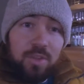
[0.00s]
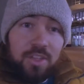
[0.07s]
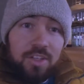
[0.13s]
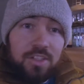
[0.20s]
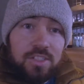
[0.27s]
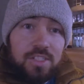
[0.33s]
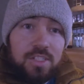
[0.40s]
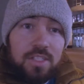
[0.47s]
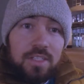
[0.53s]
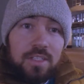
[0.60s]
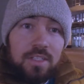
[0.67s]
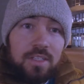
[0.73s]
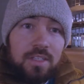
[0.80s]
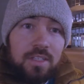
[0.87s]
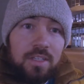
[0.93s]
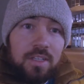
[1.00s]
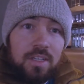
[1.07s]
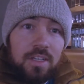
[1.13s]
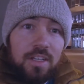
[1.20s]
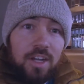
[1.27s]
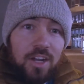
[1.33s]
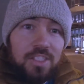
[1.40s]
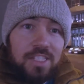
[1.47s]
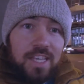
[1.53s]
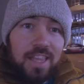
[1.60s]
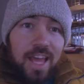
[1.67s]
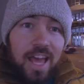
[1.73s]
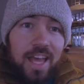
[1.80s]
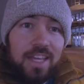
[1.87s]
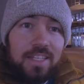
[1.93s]
there's cars like
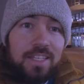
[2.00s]
that.